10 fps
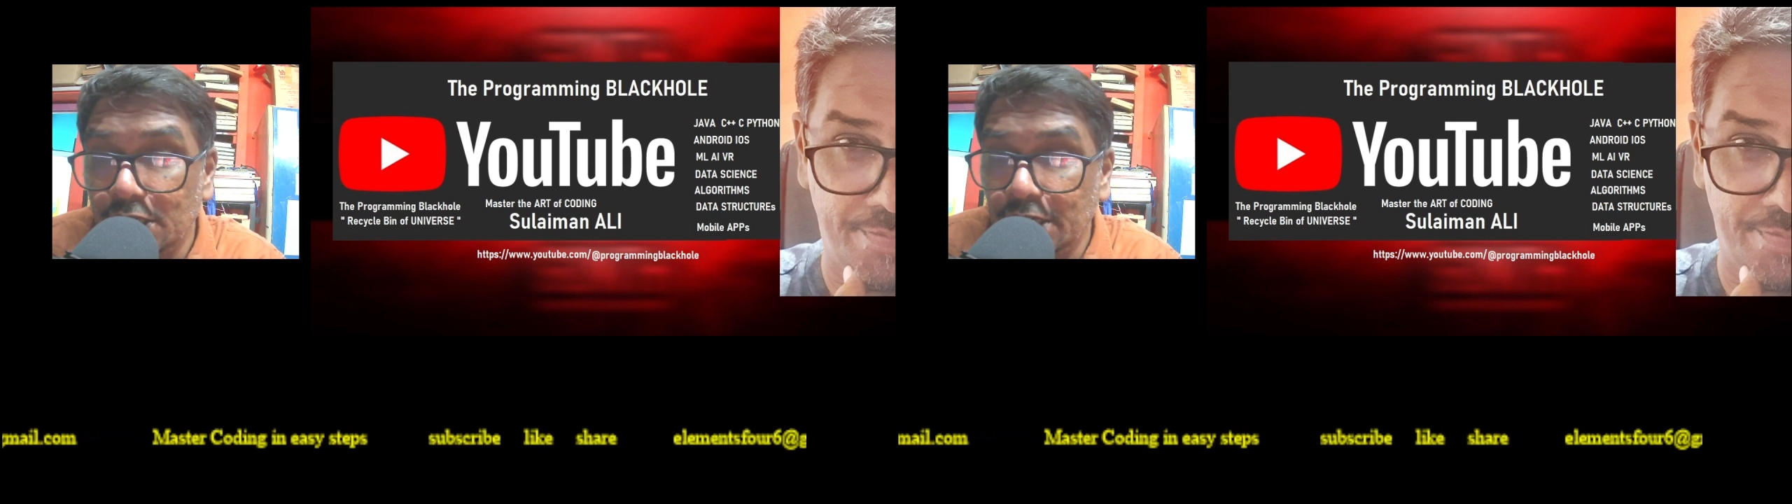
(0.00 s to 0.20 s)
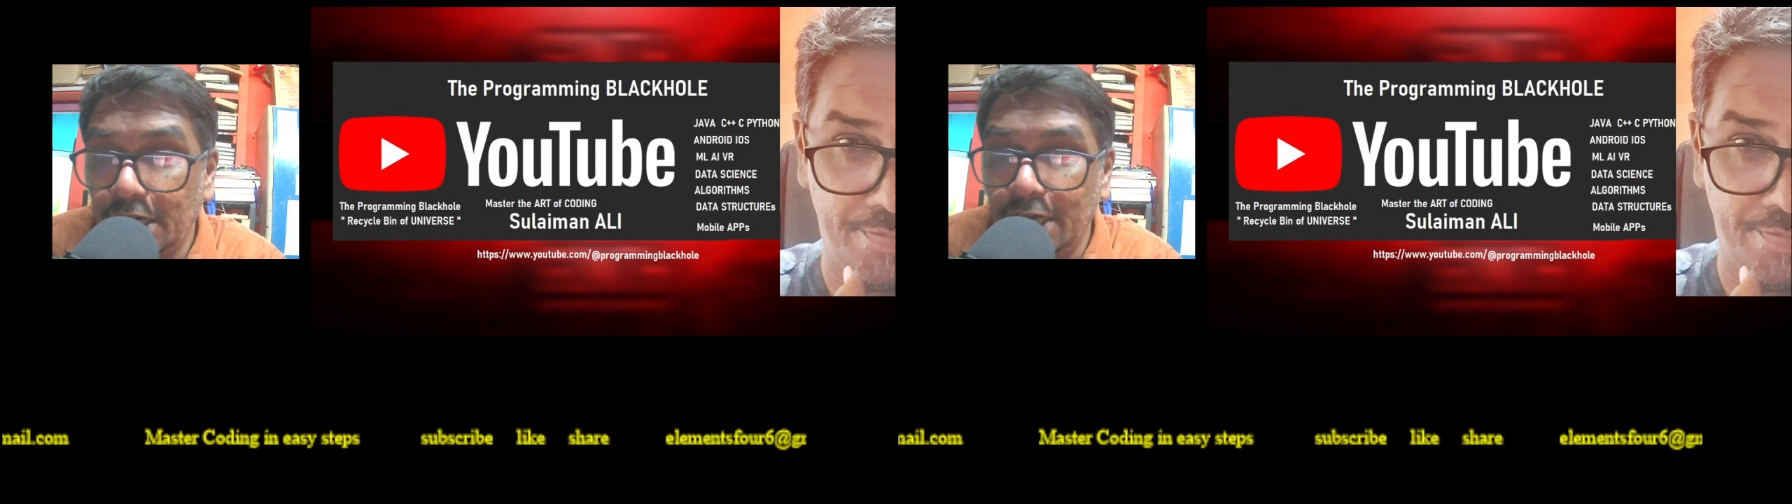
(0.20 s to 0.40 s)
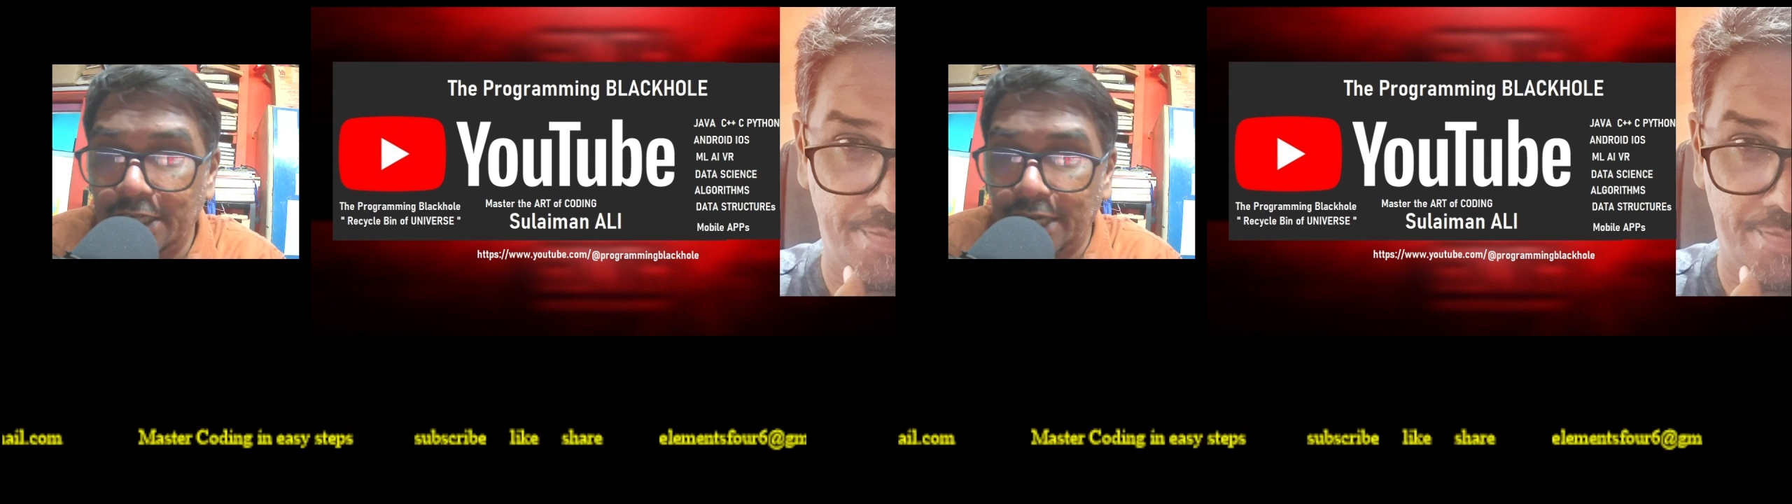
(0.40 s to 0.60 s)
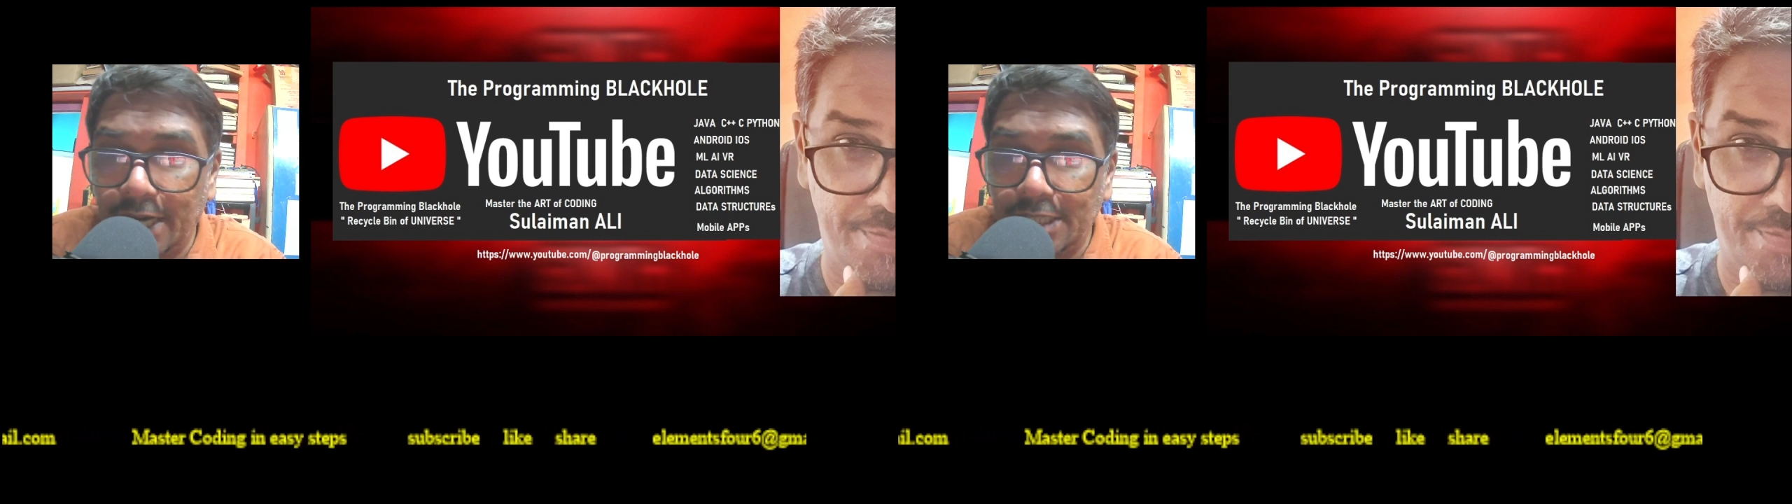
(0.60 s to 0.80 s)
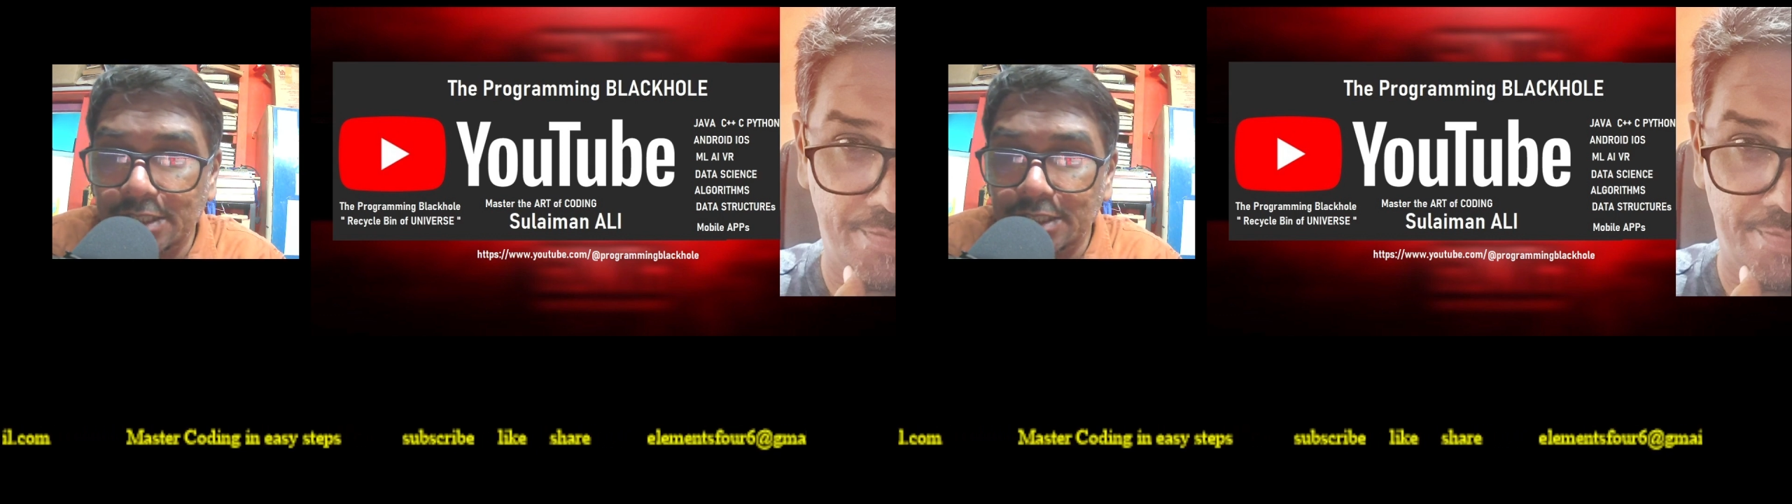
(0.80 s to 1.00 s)

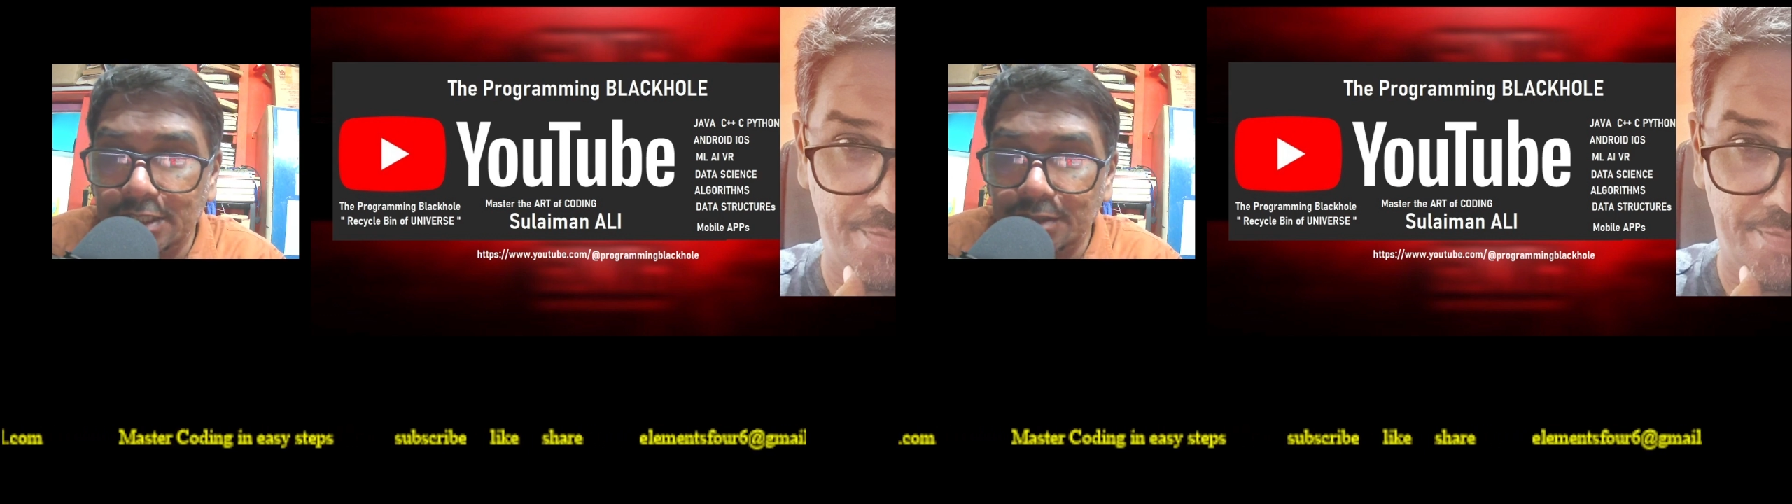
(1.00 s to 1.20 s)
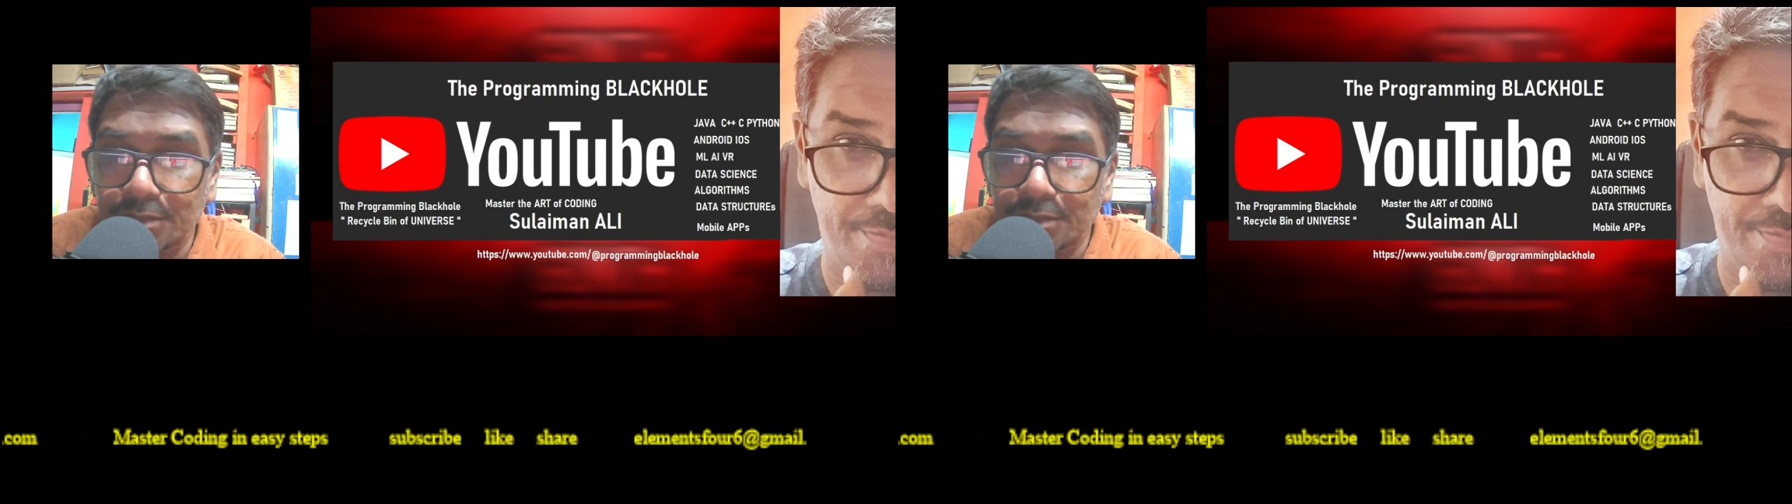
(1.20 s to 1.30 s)
interacts.